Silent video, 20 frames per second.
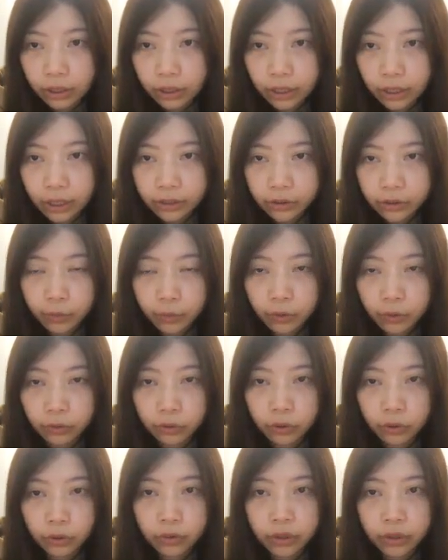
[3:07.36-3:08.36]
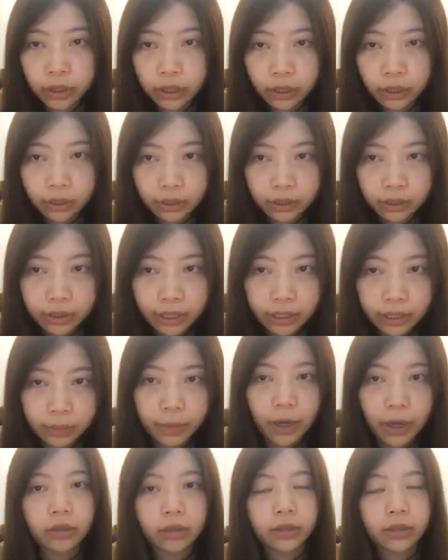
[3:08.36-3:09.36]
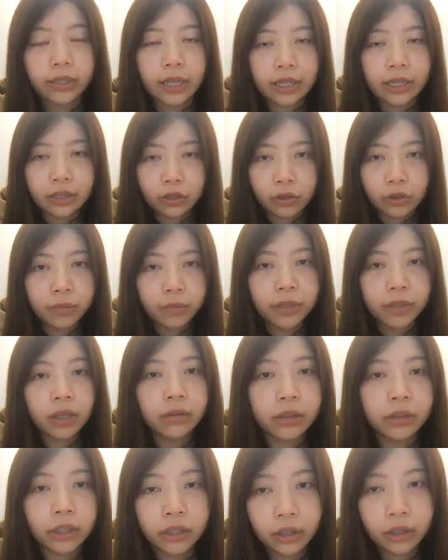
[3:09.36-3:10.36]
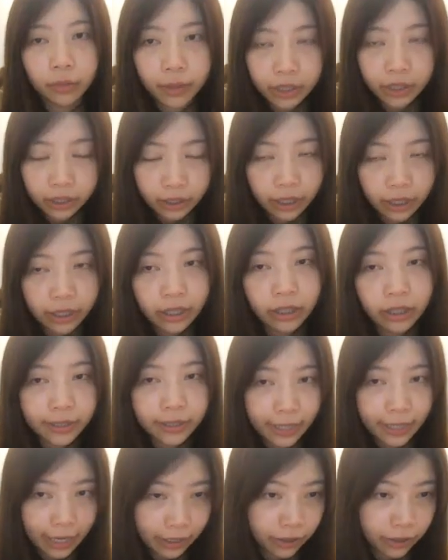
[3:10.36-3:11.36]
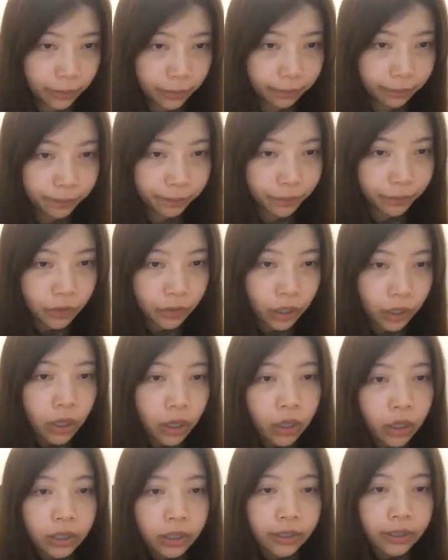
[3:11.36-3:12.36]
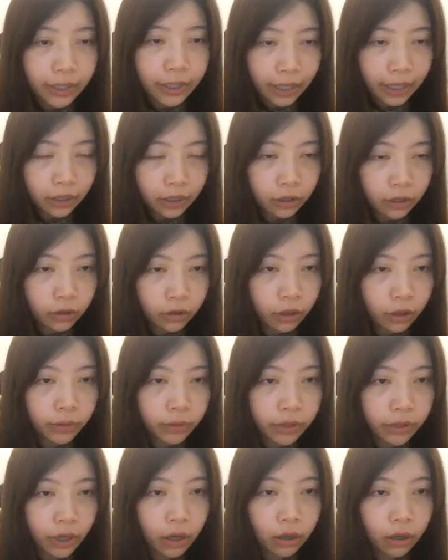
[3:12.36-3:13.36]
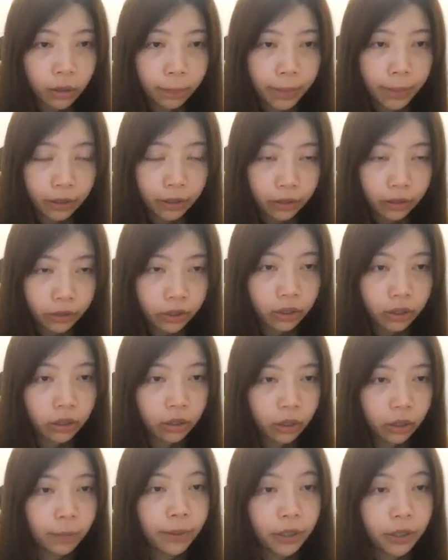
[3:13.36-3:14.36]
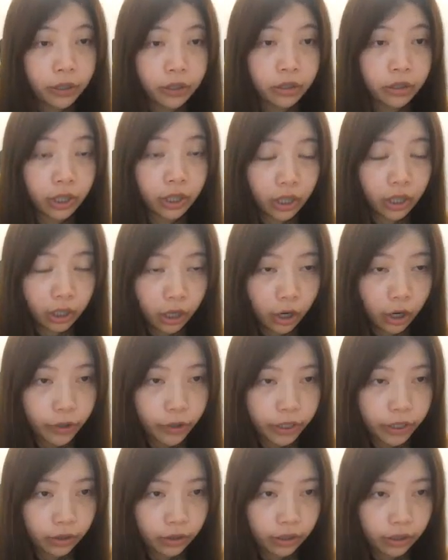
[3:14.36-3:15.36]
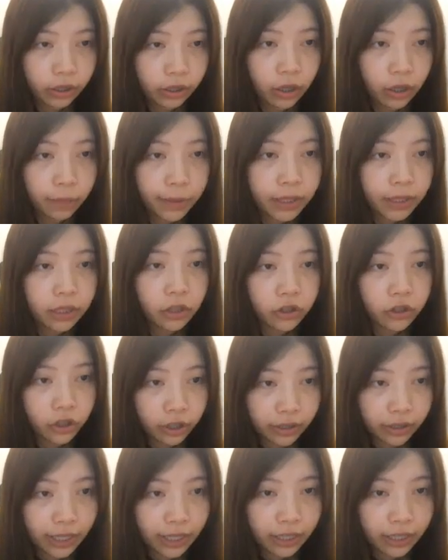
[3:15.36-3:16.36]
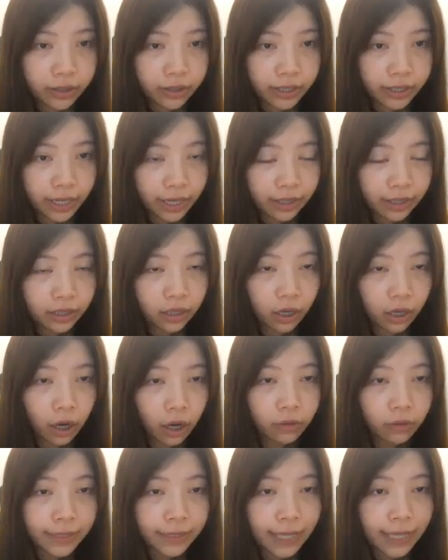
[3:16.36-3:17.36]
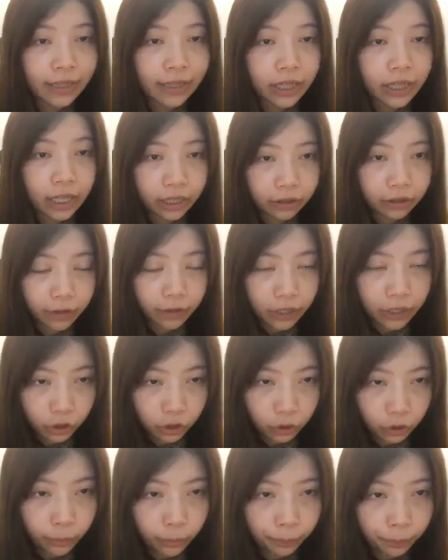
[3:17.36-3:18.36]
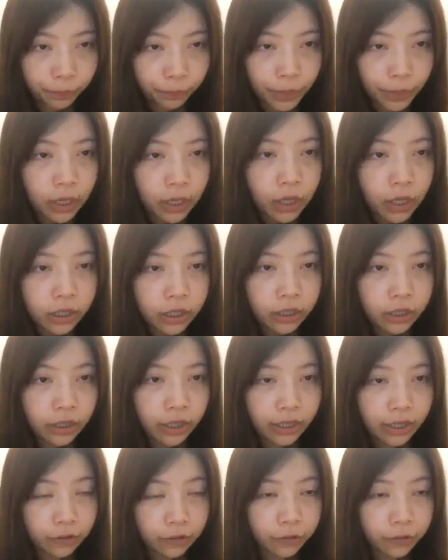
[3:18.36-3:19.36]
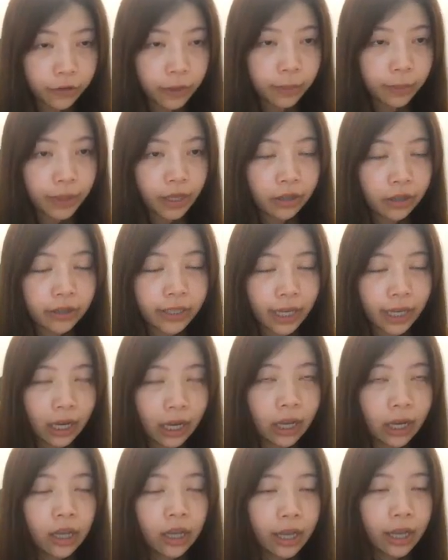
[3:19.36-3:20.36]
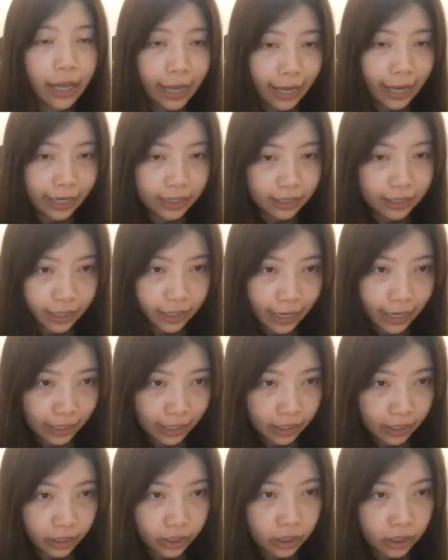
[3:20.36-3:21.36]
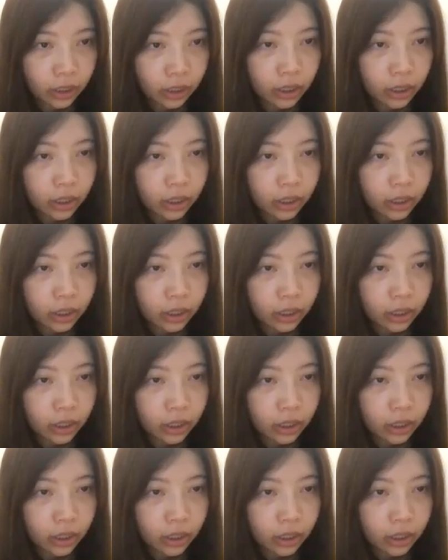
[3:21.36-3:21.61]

let's move to the next part. Sex chromosome determine genetic sex. The sex chromosome a person inherits determine the genetic sex of that individual. Genetic females are XX.